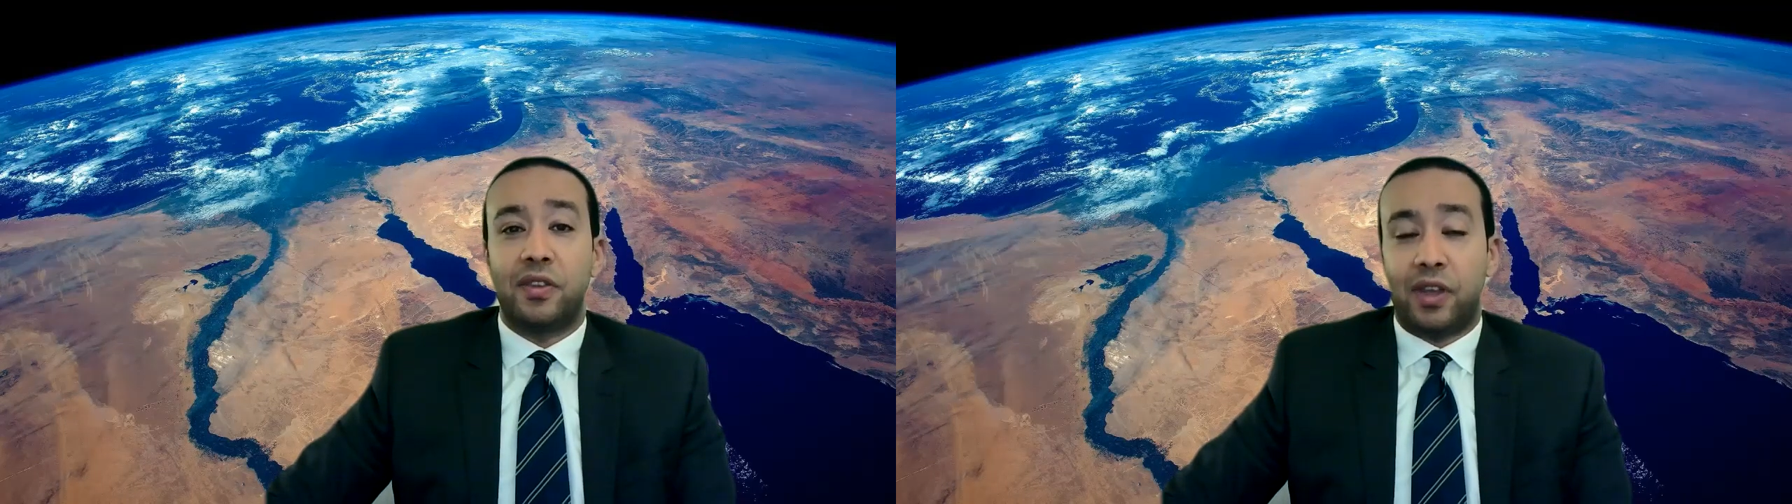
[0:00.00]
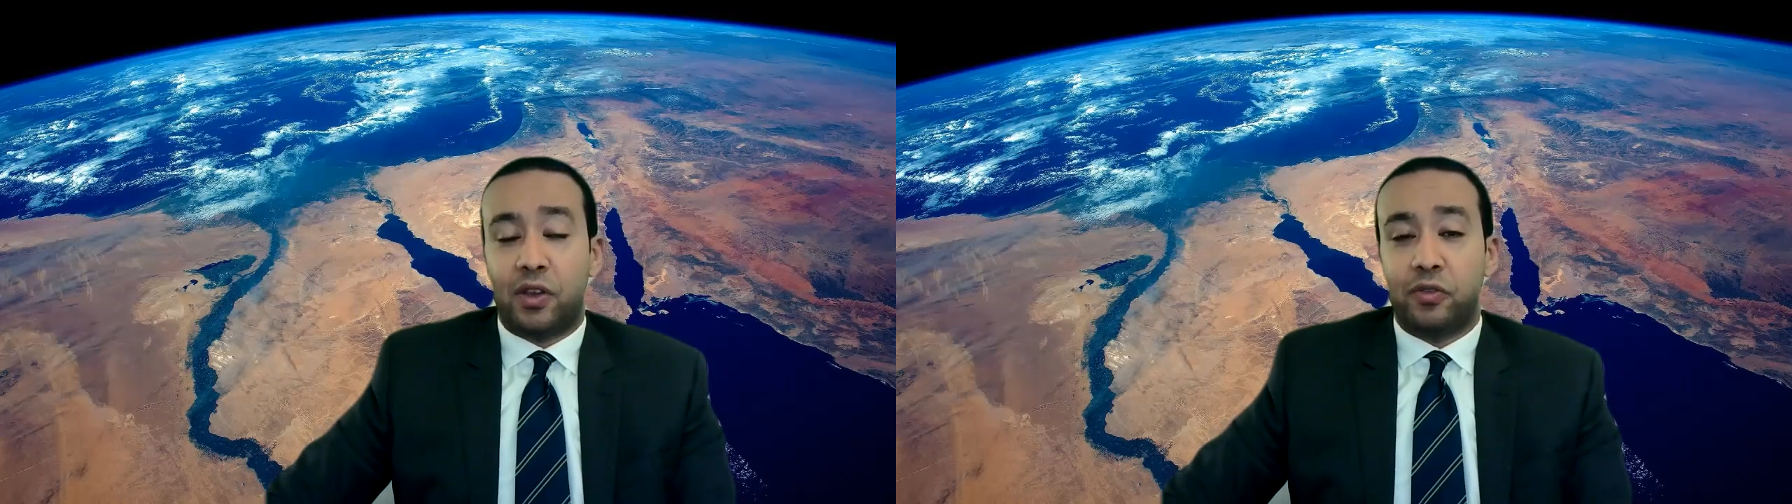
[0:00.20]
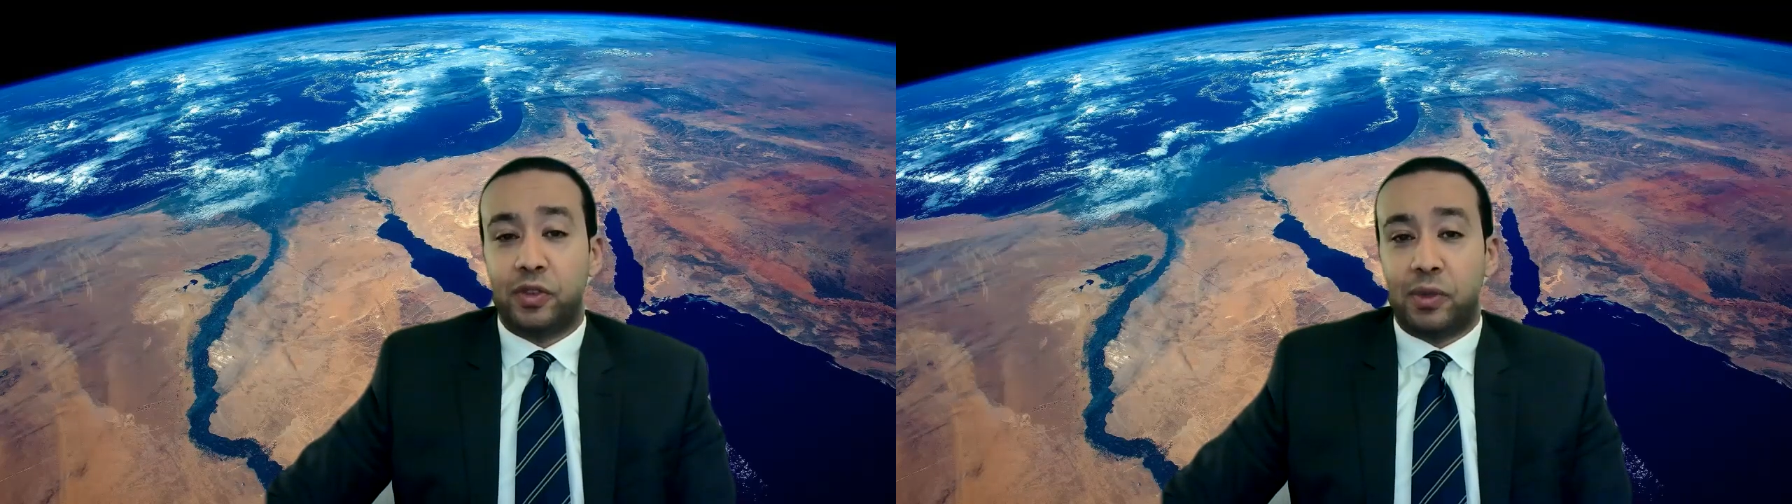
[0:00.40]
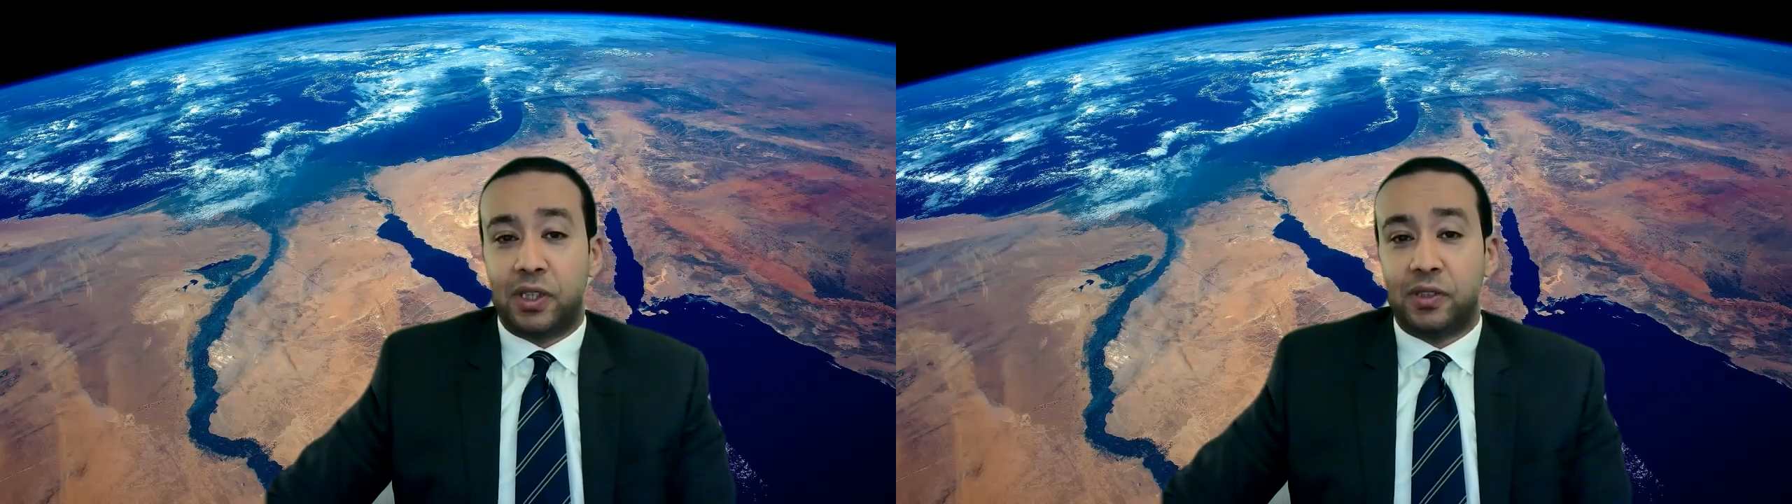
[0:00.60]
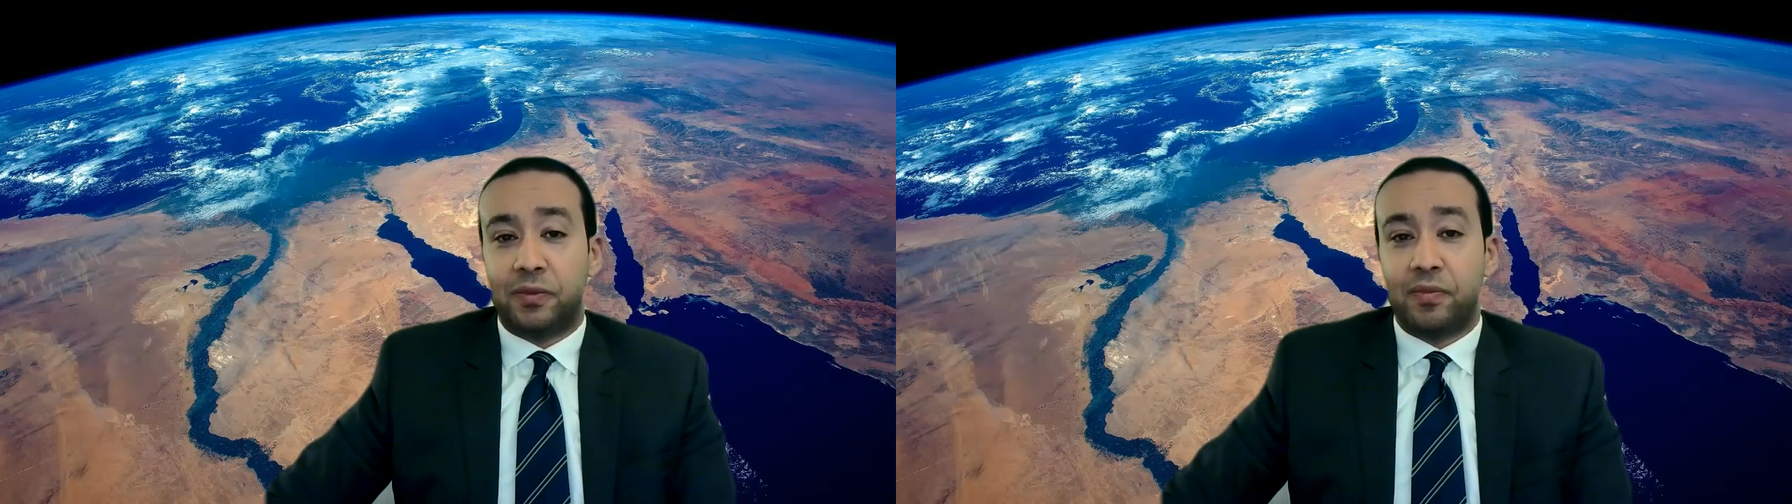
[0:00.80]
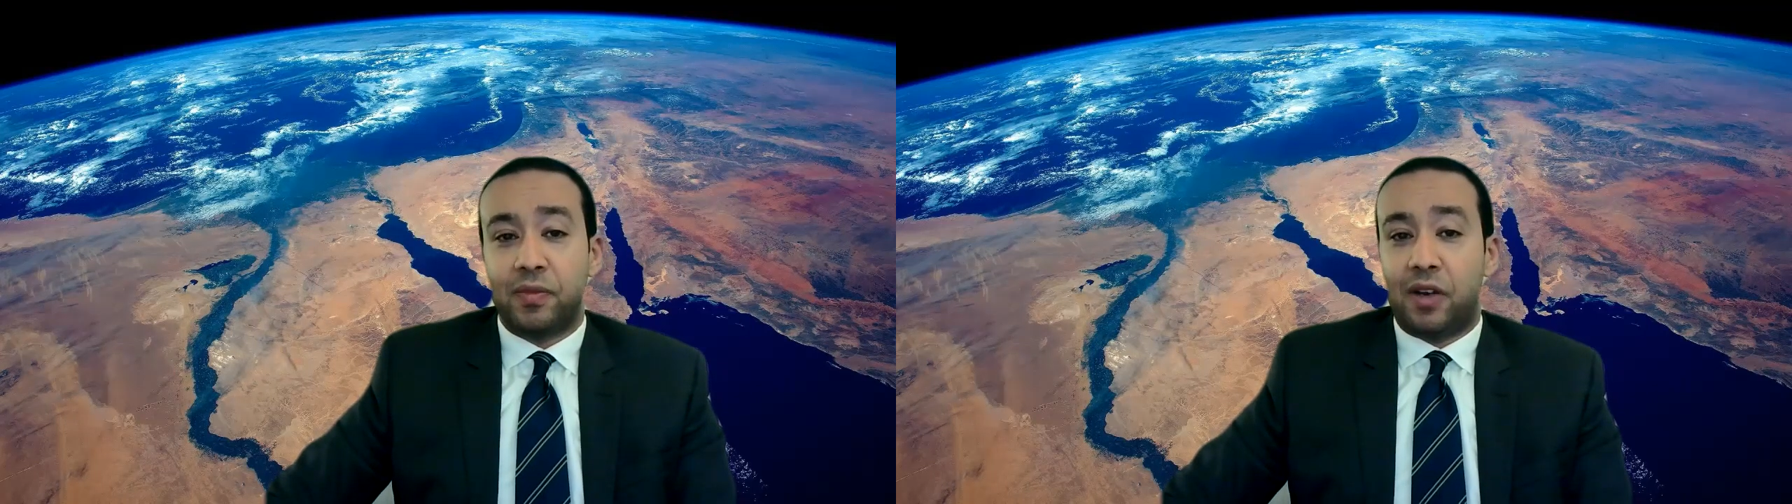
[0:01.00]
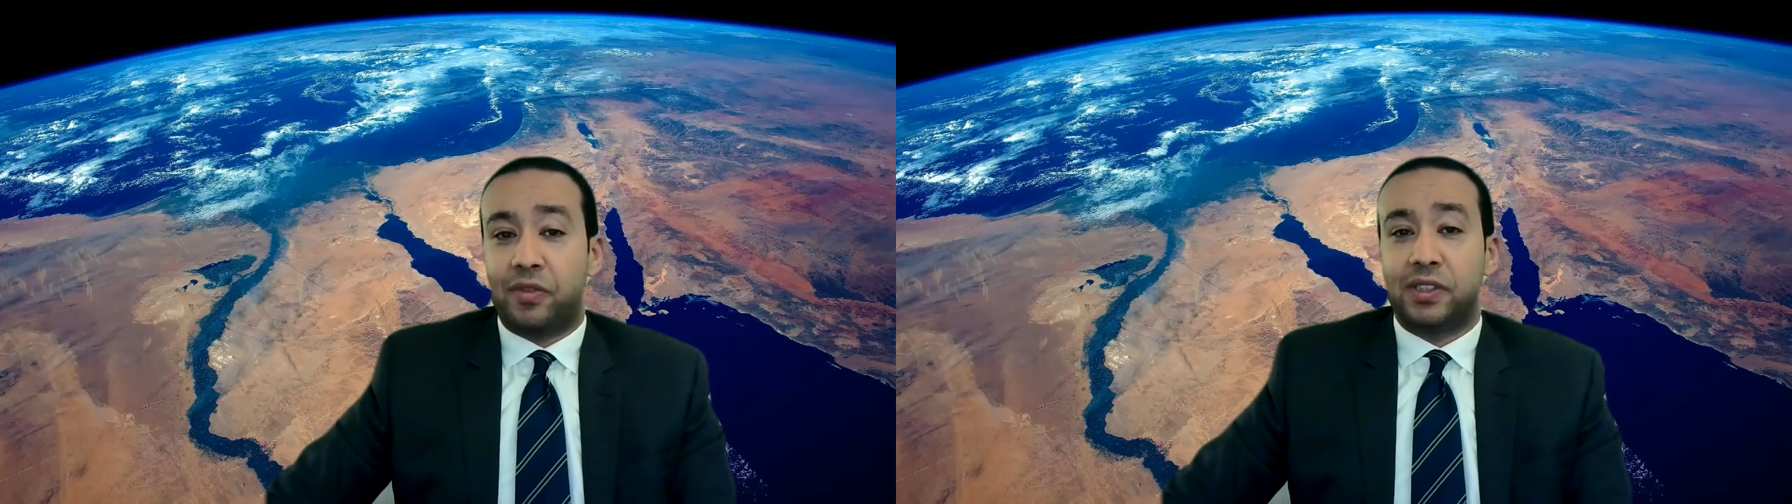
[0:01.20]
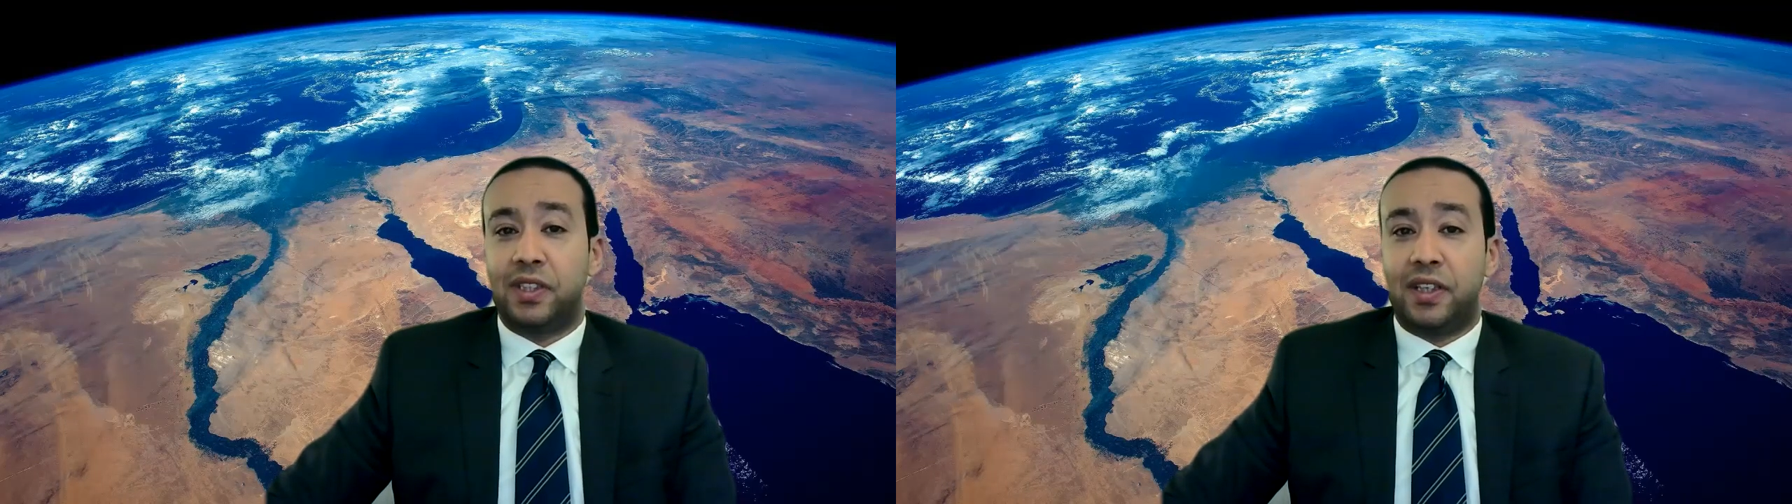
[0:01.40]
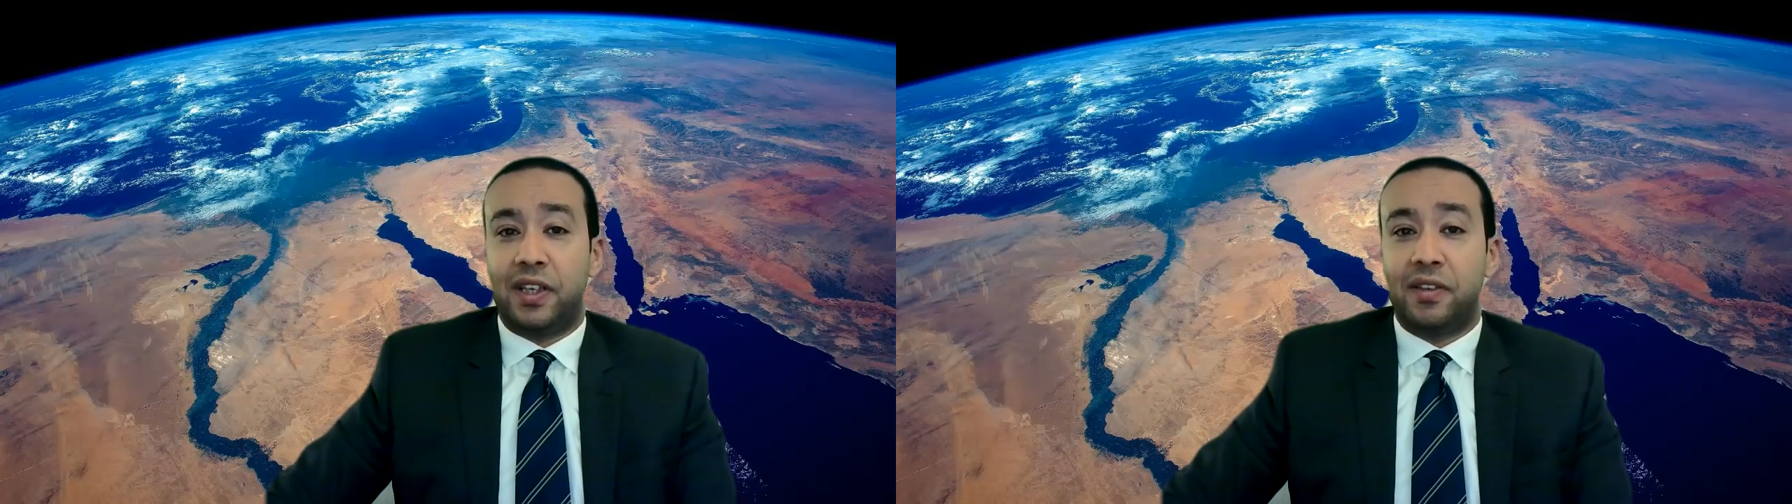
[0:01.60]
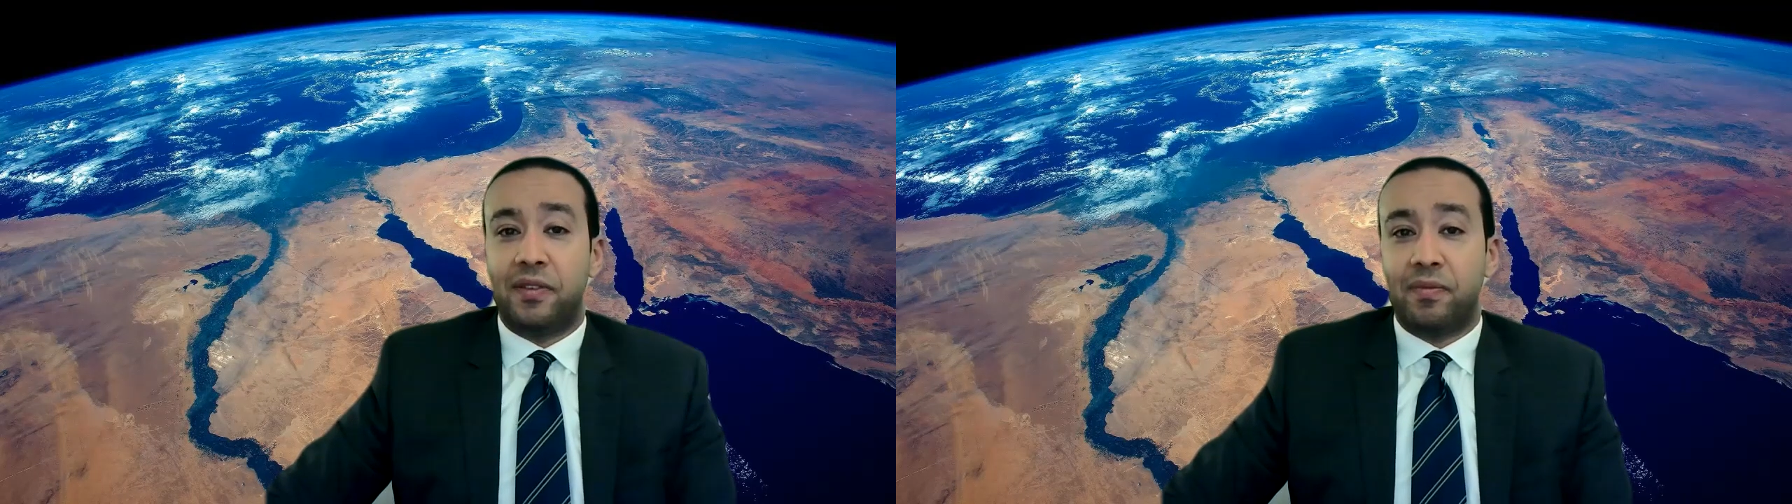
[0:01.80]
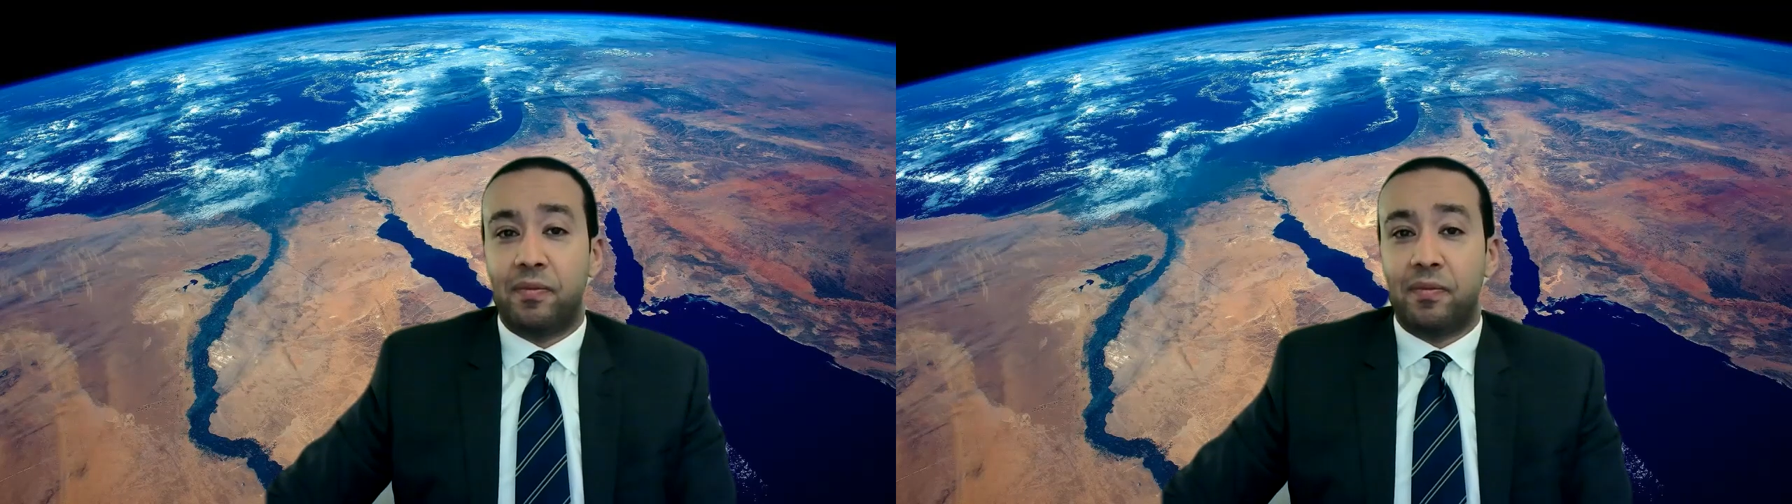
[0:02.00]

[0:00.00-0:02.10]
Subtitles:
Thank you very much. Have a great day.